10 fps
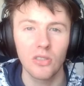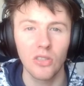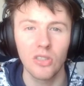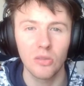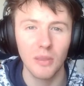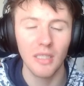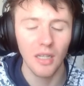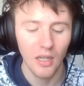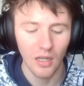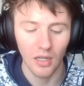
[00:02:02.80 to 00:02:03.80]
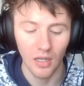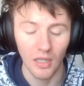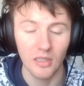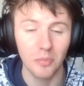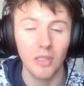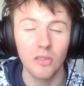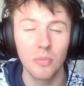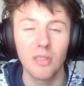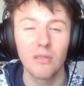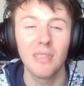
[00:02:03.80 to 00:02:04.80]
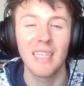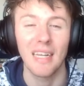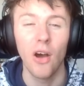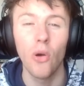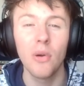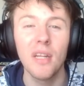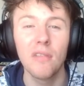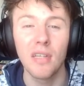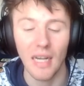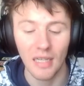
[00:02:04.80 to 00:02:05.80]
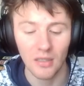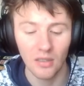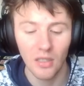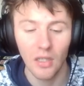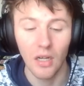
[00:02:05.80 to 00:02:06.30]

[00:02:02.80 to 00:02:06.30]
so to speak. A spell speed 3 can only react.